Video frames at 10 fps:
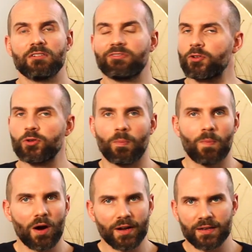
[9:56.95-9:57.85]
For your
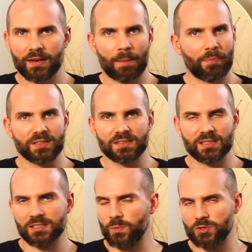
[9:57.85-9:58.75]
mark in that
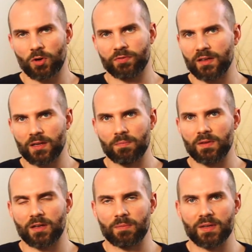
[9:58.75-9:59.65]
presentation, which often can